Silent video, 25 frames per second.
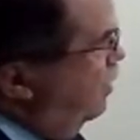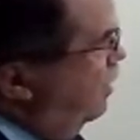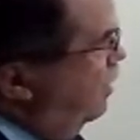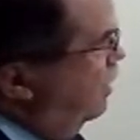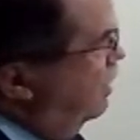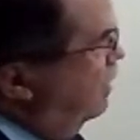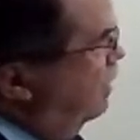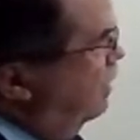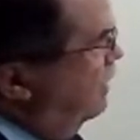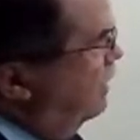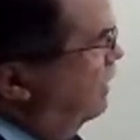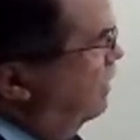
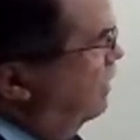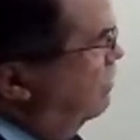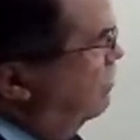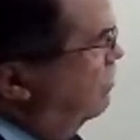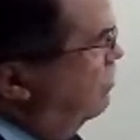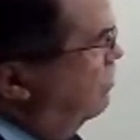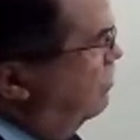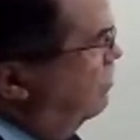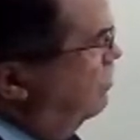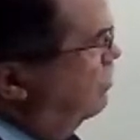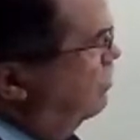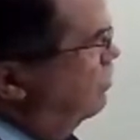Well, and then,
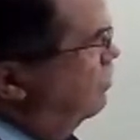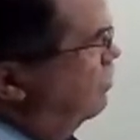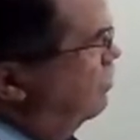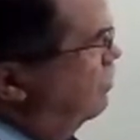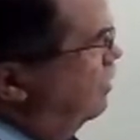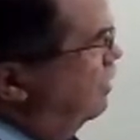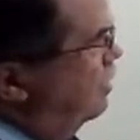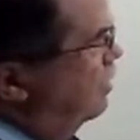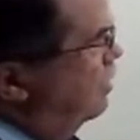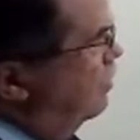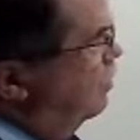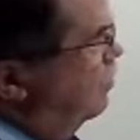too,
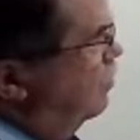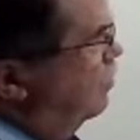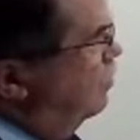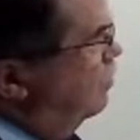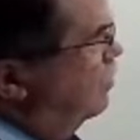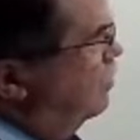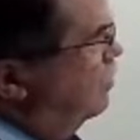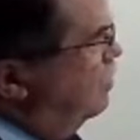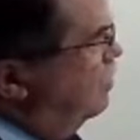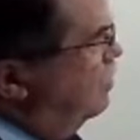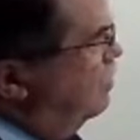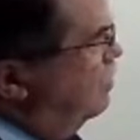
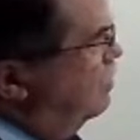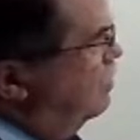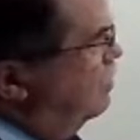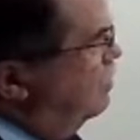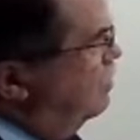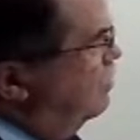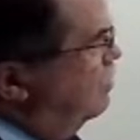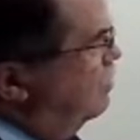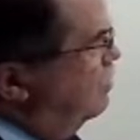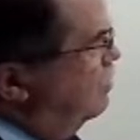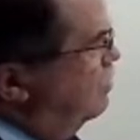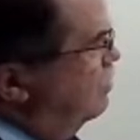
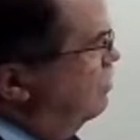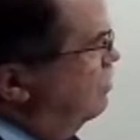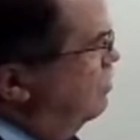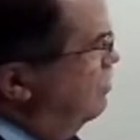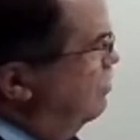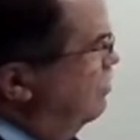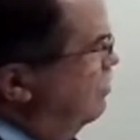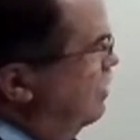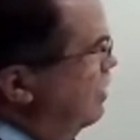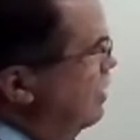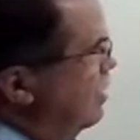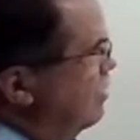
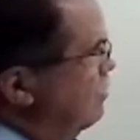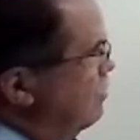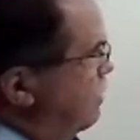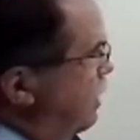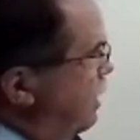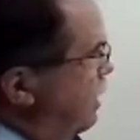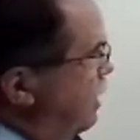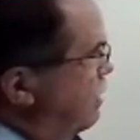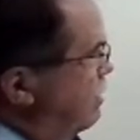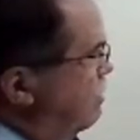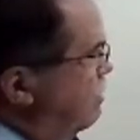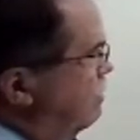you think
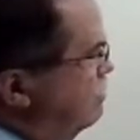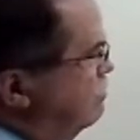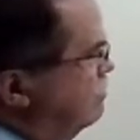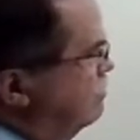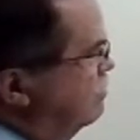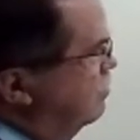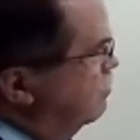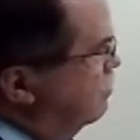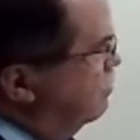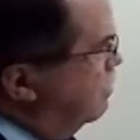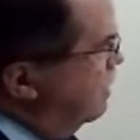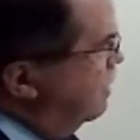about
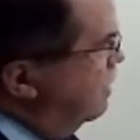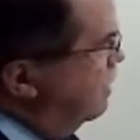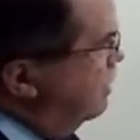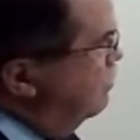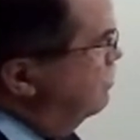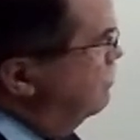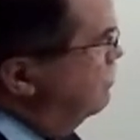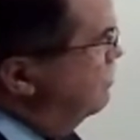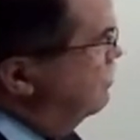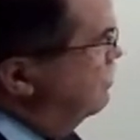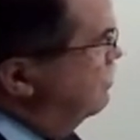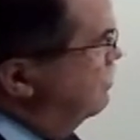somebody
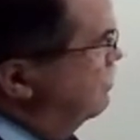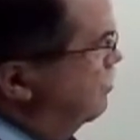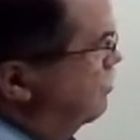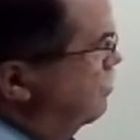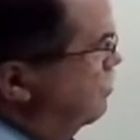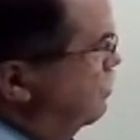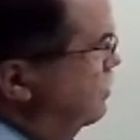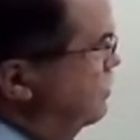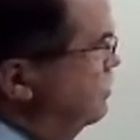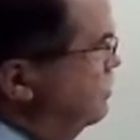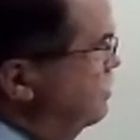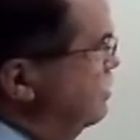loses
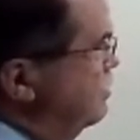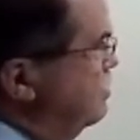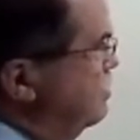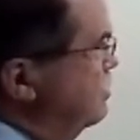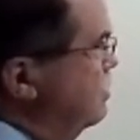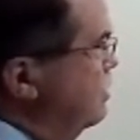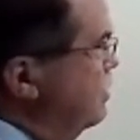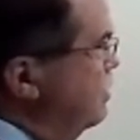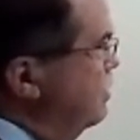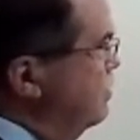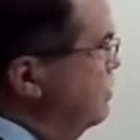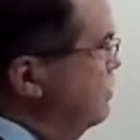their
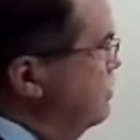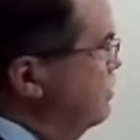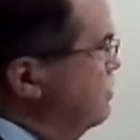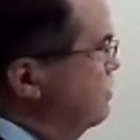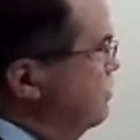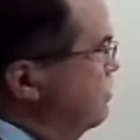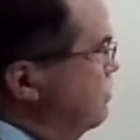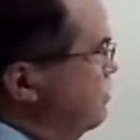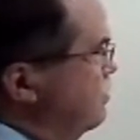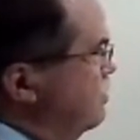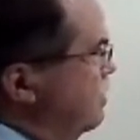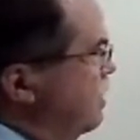position,
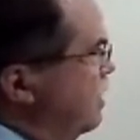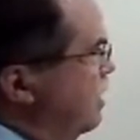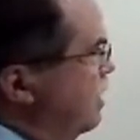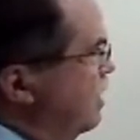loses their